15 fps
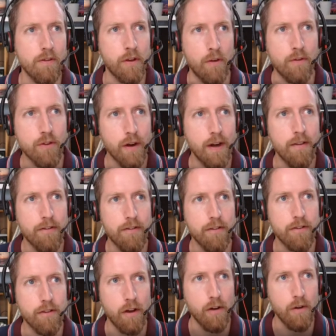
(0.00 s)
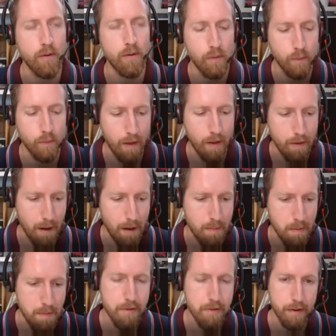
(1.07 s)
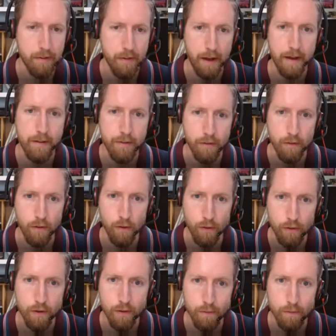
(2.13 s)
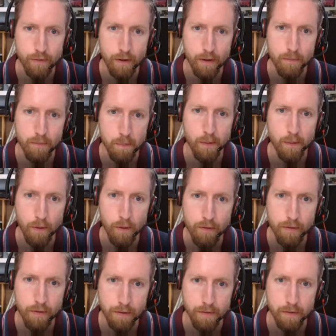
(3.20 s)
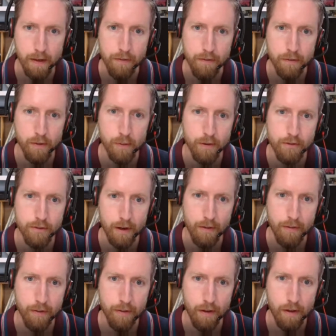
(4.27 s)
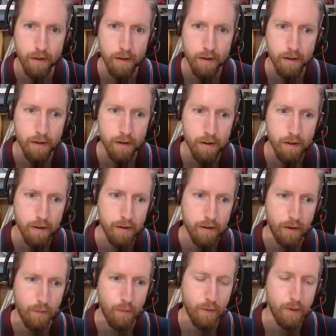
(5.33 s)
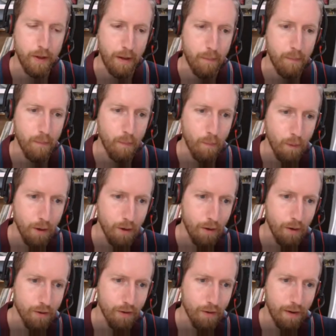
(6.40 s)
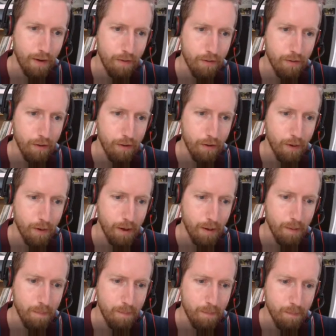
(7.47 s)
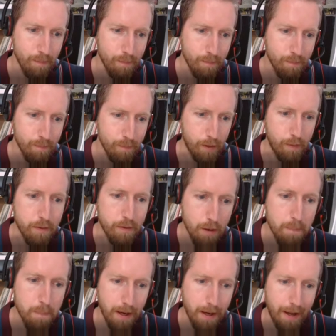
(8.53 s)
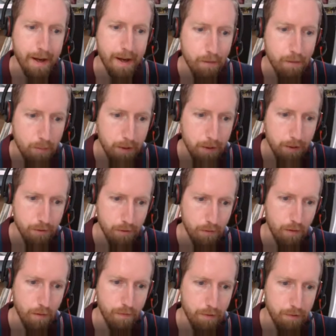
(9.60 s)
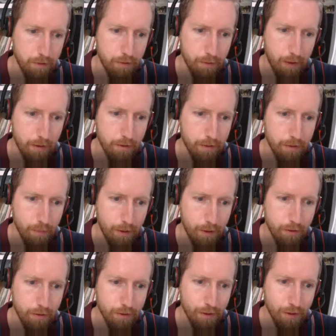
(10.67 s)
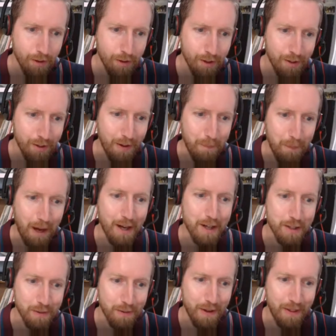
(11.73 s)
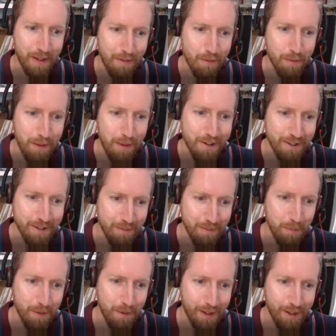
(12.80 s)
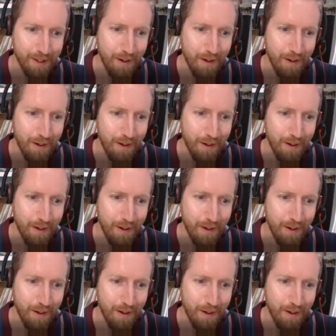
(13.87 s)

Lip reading: trying to show where there might be missing data or unconfirmed reports and things like that. So we're always trying to, we're not trying to, we're trying to paint an accurate picture of the situation, which, where the information probably,